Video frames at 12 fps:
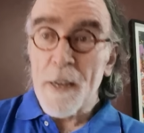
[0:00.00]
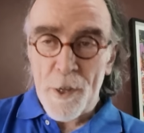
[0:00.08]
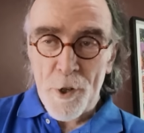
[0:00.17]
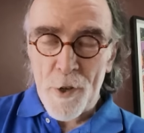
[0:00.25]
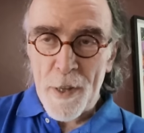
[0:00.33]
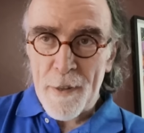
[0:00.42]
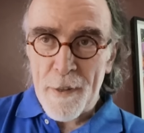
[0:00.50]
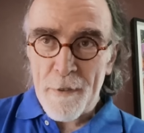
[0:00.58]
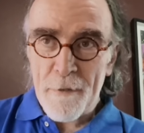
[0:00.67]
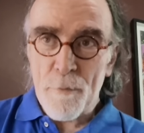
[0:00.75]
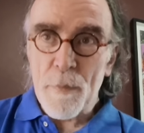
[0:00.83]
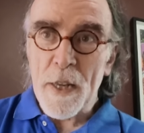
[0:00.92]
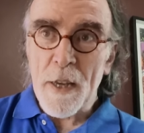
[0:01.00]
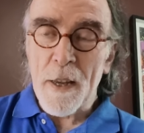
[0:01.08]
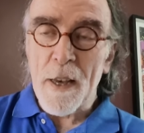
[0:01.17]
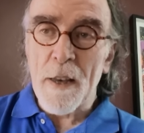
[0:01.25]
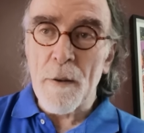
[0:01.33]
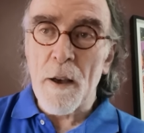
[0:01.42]
countries that's been
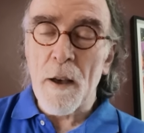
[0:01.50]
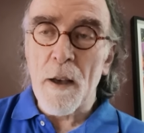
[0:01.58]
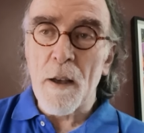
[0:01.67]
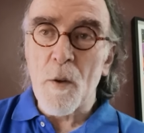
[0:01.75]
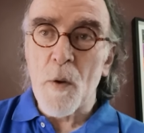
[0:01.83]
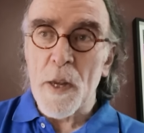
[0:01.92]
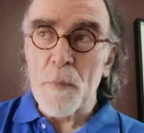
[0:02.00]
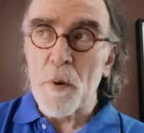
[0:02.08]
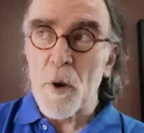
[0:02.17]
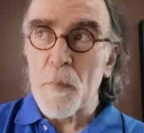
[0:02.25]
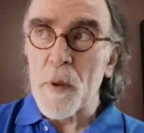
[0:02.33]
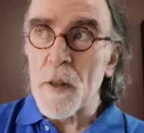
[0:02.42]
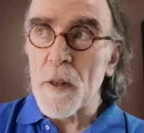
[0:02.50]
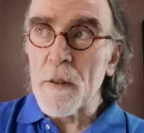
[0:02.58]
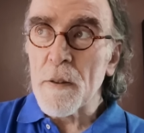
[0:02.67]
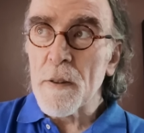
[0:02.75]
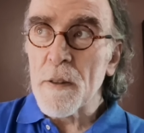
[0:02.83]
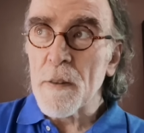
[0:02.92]
a, a, quite a
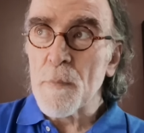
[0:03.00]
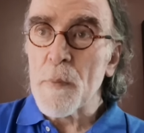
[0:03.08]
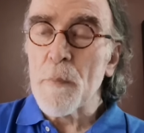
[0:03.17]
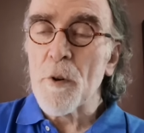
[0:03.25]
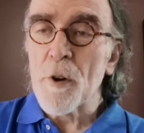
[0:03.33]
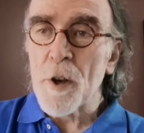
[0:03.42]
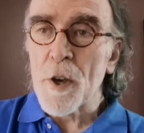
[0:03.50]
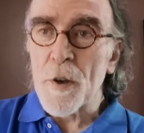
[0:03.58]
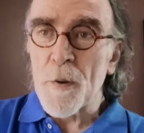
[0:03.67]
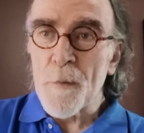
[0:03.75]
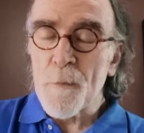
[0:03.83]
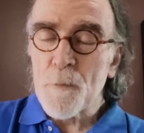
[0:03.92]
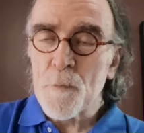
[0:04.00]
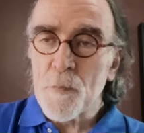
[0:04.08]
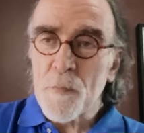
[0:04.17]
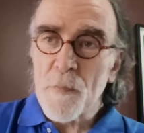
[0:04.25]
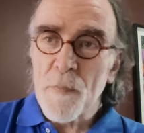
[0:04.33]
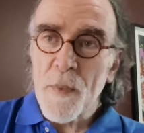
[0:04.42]
popular has been Morocco,
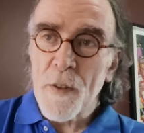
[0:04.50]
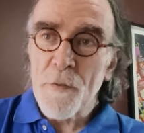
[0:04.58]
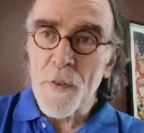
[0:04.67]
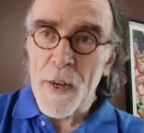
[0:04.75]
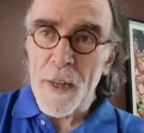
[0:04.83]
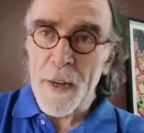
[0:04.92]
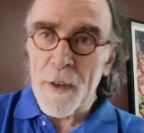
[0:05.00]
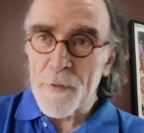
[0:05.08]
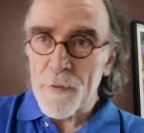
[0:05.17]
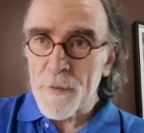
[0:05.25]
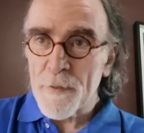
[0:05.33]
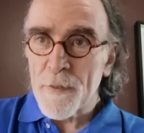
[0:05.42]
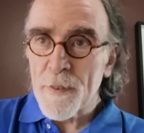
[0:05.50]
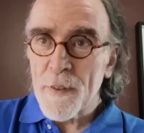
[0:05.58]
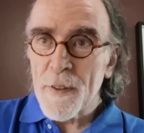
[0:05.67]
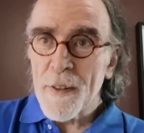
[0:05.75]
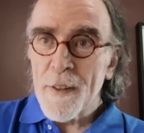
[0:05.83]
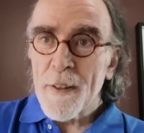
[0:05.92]
funnily enough.
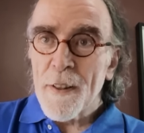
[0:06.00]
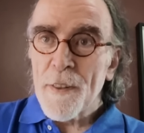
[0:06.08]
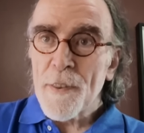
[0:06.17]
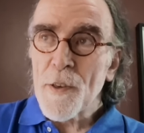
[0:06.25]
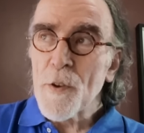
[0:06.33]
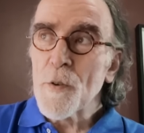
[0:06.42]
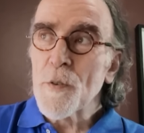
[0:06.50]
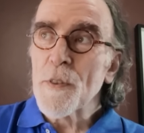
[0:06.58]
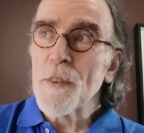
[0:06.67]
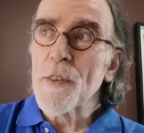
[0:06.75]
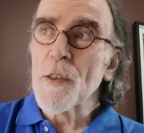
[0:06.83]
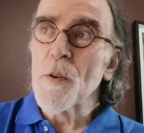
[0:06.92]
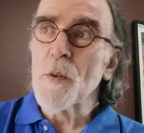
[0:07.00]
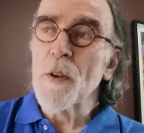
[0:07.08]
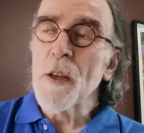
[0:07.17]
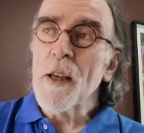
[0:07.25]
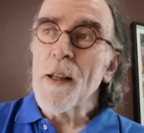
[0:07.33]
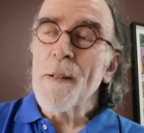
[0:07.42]
So,
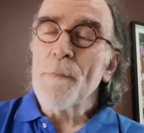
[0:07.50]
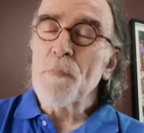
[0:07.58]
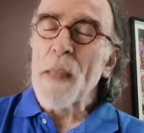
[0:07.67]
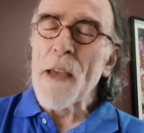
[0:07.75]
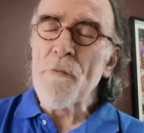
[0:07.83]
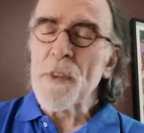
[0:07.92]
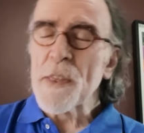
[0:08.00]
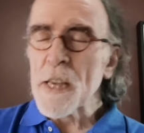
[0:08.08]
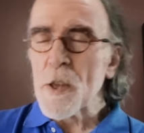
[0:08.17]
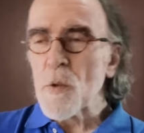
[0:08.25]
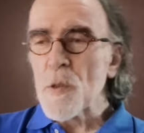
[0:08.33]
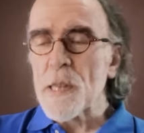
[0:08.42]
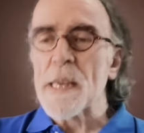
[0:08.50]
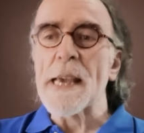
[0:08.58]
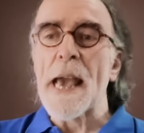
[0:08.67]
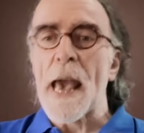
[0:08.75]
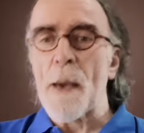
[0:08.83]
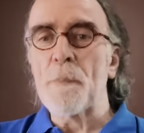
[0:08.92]
so everything you
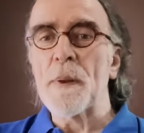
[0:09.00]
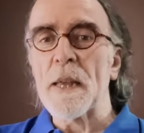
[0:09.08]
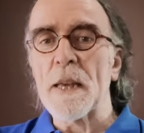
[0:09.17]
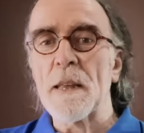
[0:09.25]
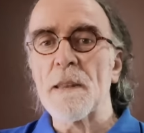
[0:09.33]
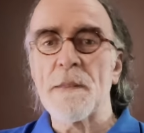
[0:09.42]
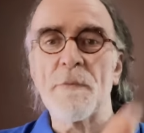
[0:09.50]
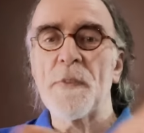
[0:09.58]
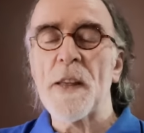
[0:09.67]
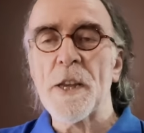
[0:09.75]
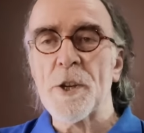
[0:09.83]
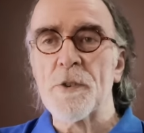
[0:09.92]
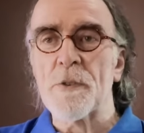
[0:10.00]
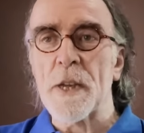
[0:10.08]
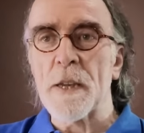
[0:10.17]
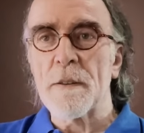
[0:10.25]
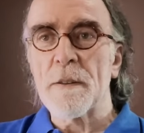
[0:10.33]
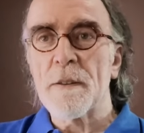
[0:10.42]
see happening is
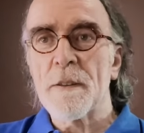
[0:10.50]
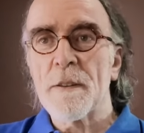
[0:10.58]
inflationary.